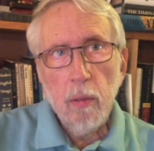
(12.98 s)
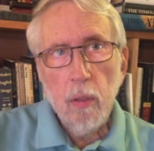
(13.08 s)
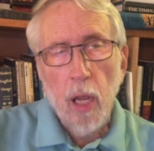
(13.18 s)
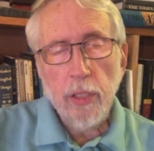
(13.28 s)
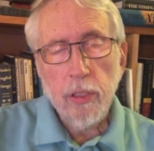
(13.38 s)

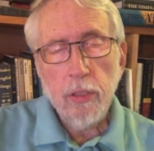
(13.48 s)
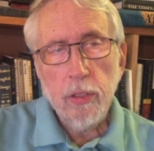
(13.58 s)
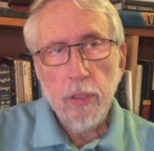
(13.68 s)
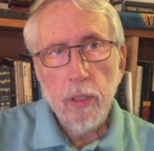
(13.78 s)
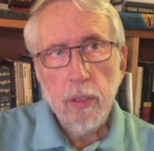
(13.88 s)

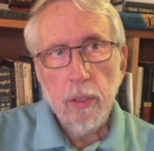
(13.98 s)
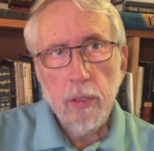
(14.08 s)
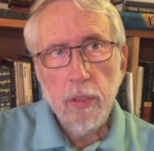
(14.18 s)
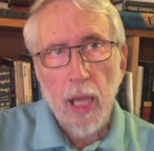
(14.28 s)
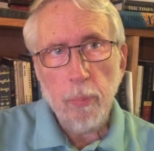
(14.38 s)
Colossians
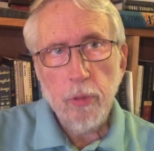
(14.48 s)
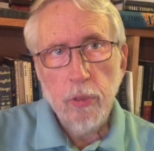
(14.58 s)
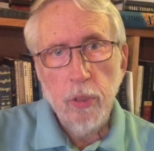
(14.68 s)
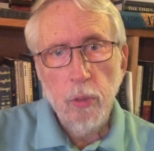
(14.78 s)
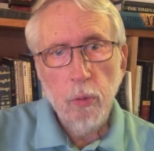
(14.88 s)
chapter
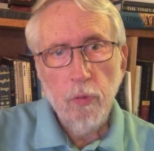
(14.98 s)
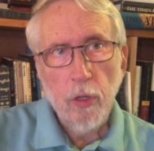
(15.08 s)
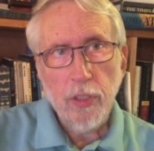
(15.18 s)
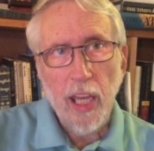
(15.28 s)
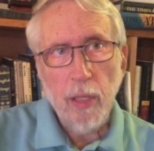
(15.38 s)
2,
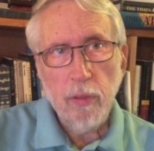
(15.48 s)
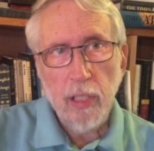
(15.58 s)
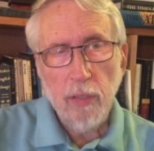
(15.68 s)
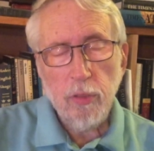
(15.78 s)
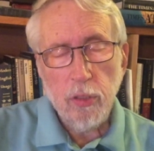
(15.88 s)
verse 8
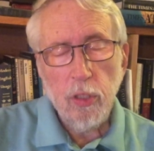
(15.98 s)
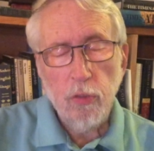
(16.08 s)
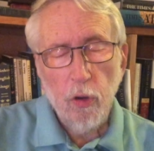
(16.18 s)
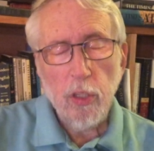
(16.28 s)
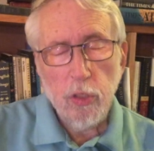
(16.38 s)
gives us this
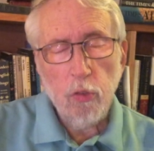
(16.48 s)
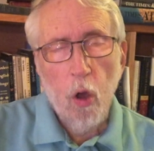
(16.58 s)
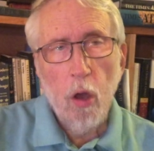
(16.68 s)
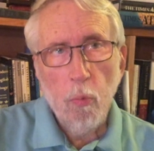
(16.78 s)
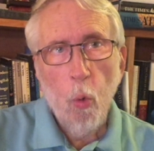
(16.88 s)
very
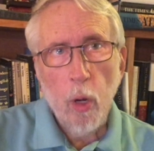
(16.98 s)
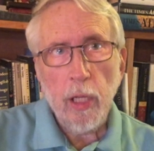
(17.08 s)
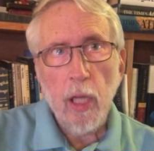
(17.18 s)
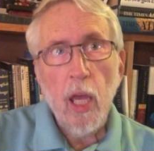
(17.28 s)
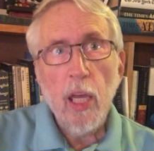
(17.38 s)
strong
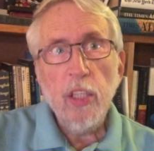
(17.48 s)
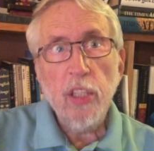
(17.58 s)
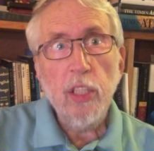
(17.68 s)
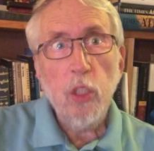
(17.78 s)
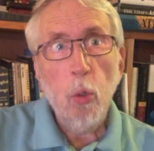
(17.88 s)
warning.
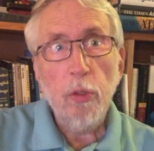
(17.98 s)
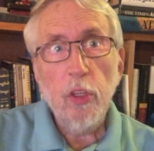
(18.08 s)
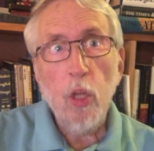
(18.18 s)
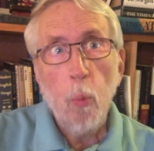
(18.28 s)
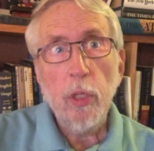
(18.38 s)
See to it
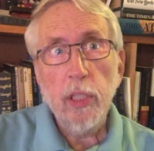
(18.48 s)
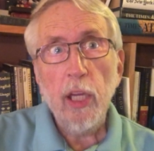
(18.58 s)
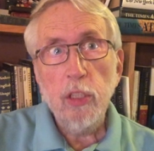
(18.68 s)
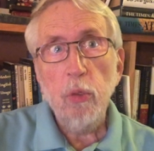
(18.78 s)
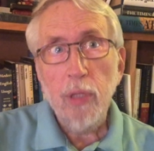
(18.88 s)
that no one
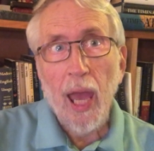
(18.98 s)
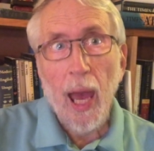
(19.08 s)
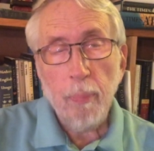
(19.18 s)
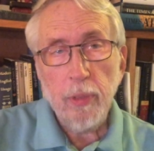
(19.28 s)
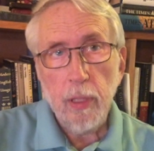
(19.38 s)
takes you
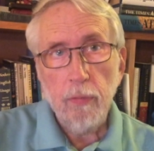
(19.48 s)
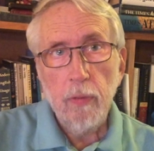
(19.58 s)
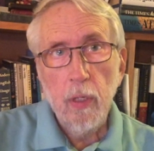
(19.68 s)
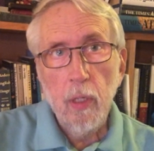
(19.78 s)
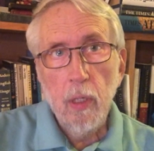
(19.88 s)
captive
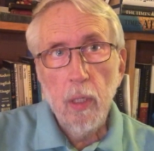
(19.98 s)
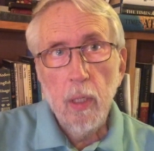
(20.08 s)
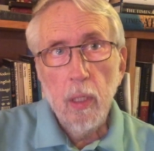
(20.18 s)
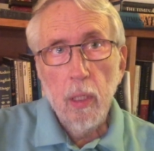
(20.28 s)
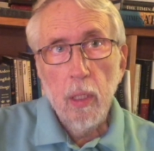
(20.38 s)

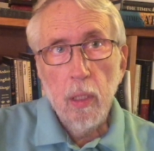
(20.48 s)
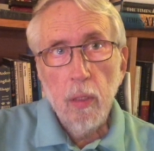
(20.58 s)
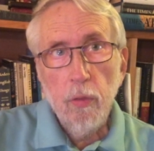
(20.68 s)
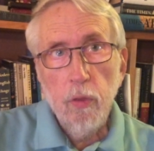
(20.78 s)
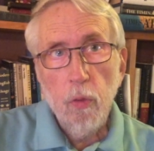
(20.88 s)

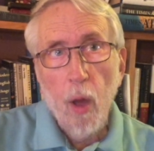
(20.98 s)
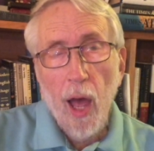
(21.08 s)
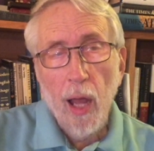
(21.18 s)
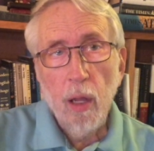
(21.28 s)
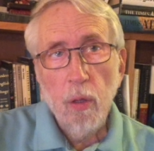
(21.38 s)
through the
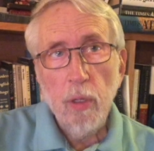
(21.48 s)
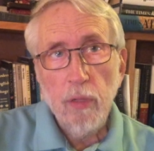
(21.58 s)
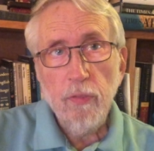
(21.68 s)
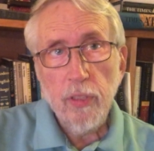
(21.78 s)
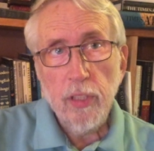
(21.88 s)
hollow
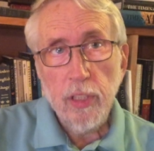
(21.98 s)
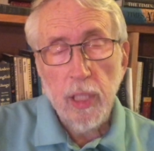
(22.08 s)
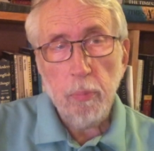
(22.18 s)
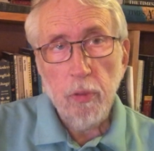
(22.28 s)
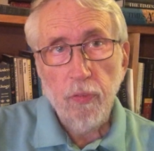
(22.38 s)
and
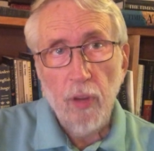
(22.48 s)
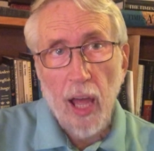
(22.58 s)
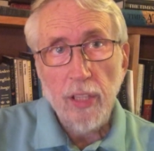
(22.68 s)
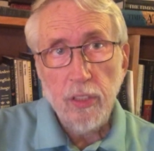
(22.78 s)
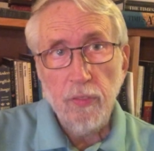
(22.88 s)
deceptive
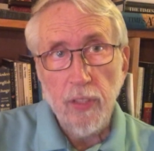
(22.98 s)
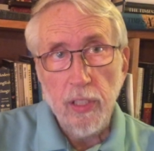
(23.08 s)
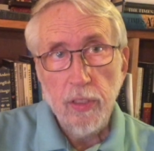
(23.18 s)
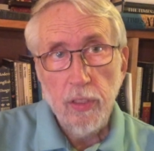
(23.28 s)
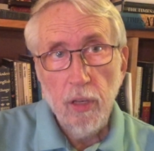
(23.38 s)

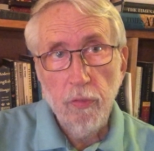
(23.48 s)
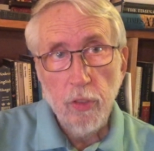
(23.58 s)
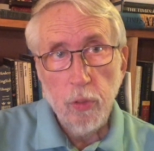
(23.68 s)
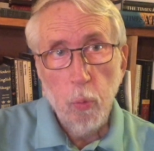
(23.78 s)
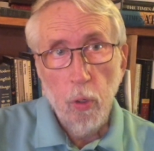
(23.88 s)
philosophies of
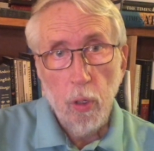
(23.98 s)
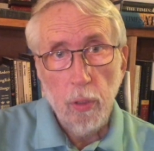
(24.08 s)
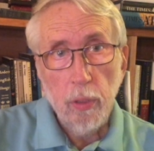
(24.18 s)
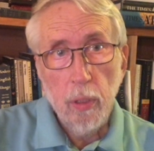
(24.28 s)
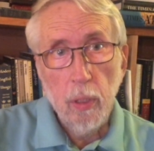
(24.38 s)
this world,